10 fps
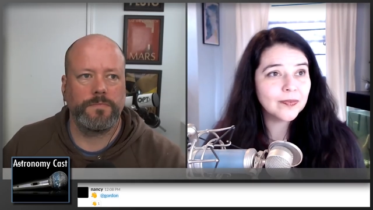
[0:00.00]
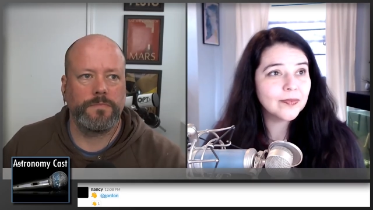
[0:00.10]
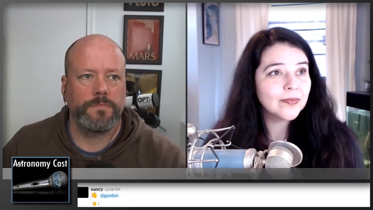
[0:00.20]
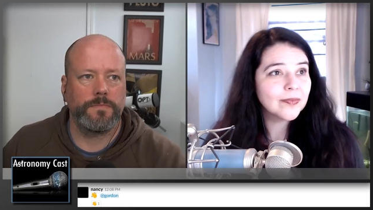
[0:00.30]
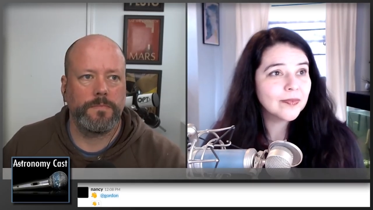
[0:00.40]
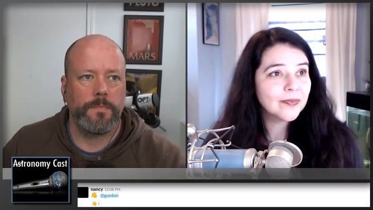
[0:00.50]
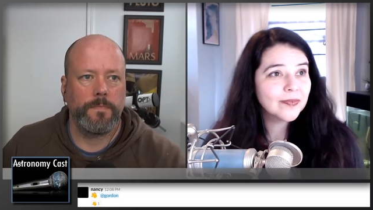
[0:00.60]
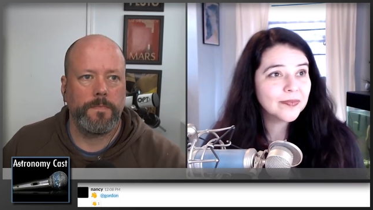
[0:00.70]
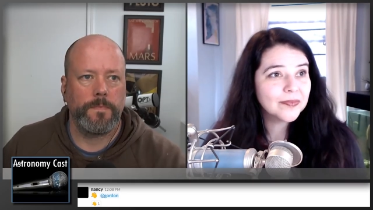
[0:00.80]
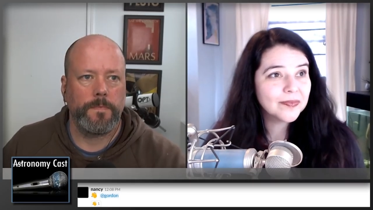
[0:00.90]

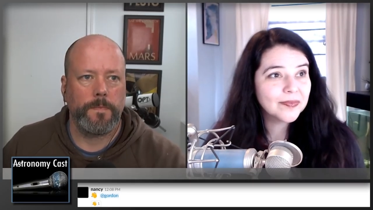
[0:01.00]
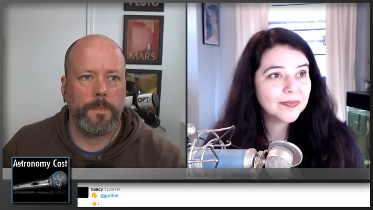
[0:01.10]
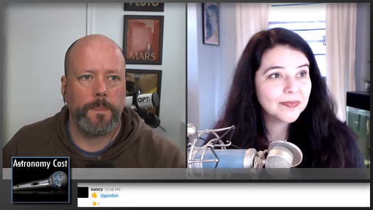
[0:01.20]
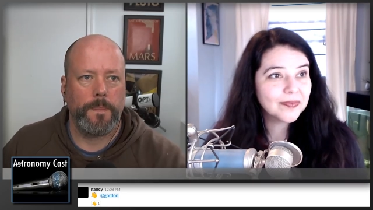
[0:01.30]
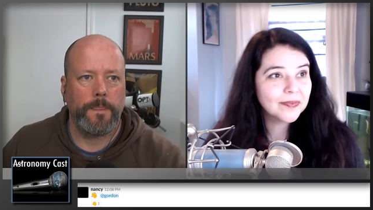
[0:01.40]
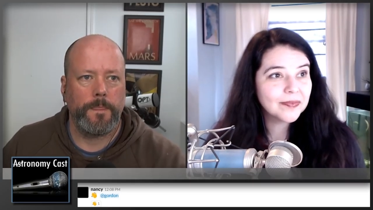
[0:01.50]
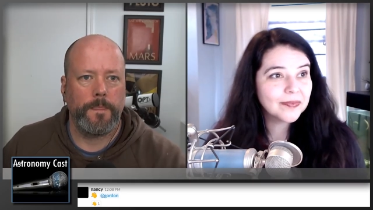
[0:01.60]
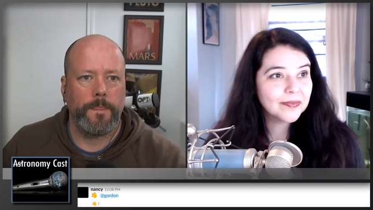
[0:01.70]
[no speech]